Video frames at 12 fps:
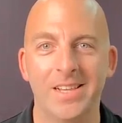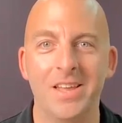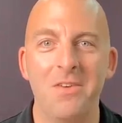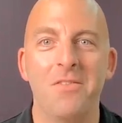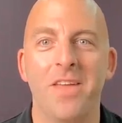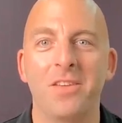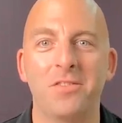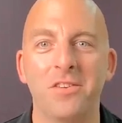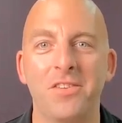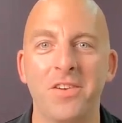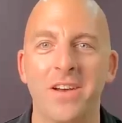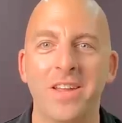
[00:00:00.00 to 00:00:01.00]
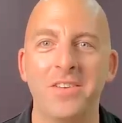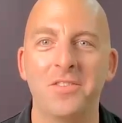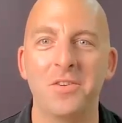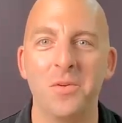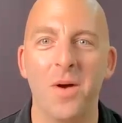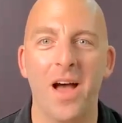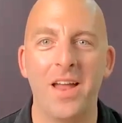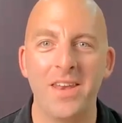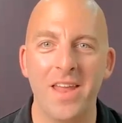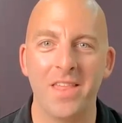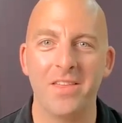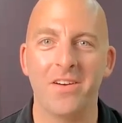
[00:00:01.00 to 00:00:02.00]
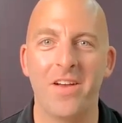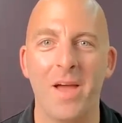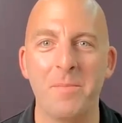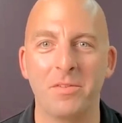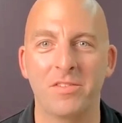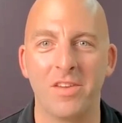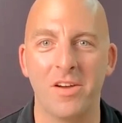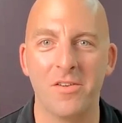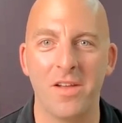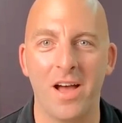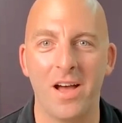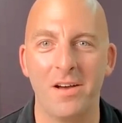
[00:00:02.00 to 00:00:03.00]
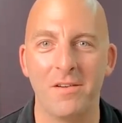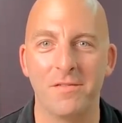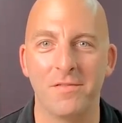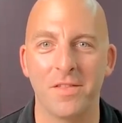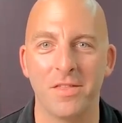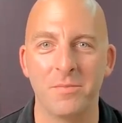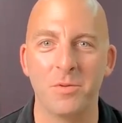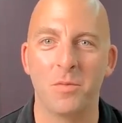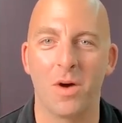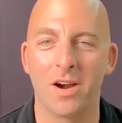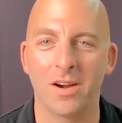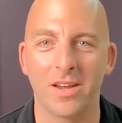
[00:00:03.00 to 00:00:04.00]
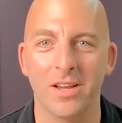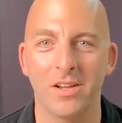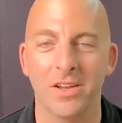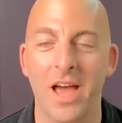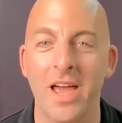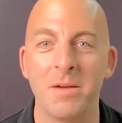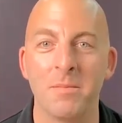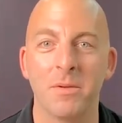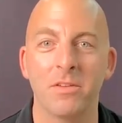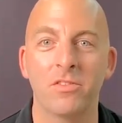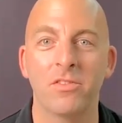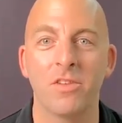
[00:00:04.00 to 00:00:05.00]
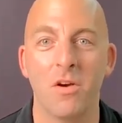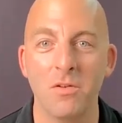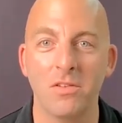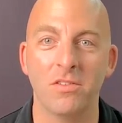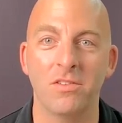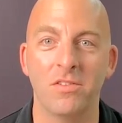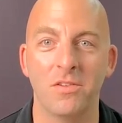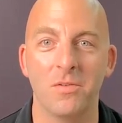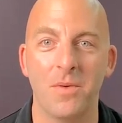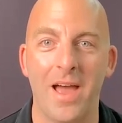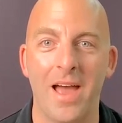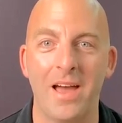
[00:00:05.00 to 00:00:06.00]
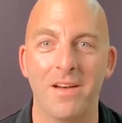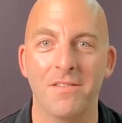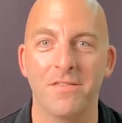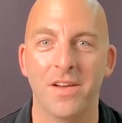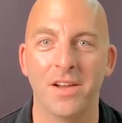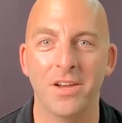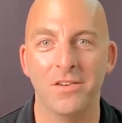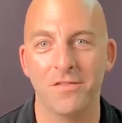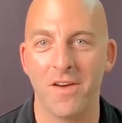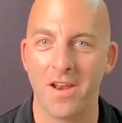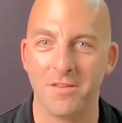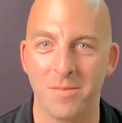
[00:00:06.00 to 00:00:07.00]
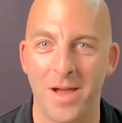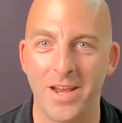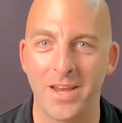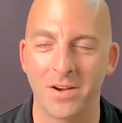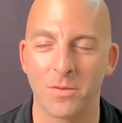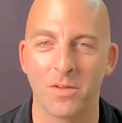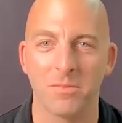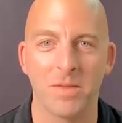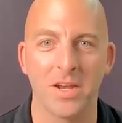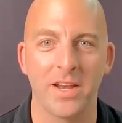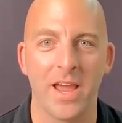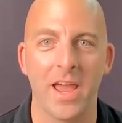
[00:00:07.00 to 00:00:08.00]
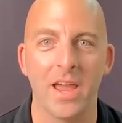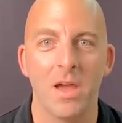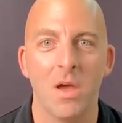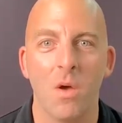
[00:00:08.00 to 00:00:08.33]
Hello, thanks for tuning in to another episode of The Boudoir Guild. I am stoked to have a good friend of mine here with me today.